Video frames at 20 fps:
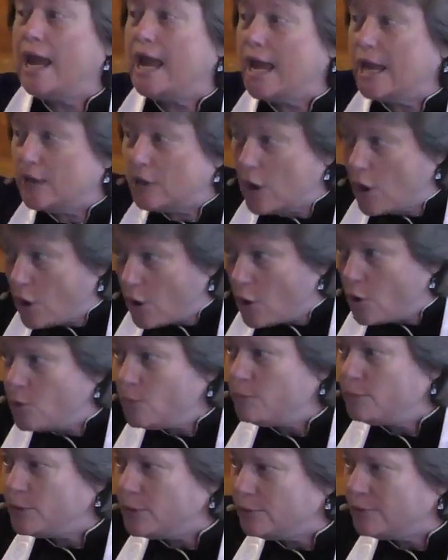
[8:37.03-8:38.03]
and
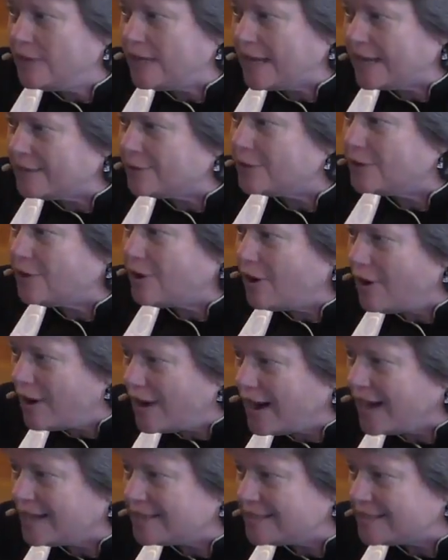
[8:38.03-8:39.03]
hope you get
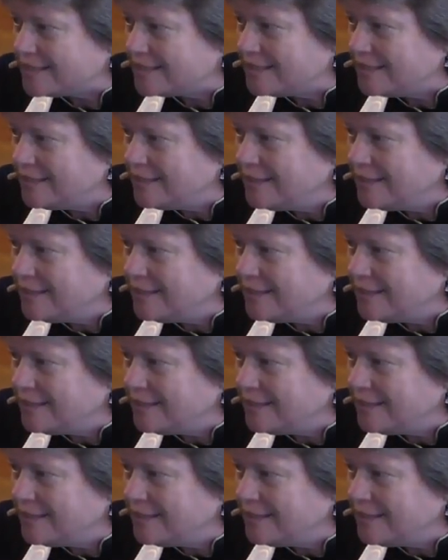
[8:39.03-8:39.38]
caught.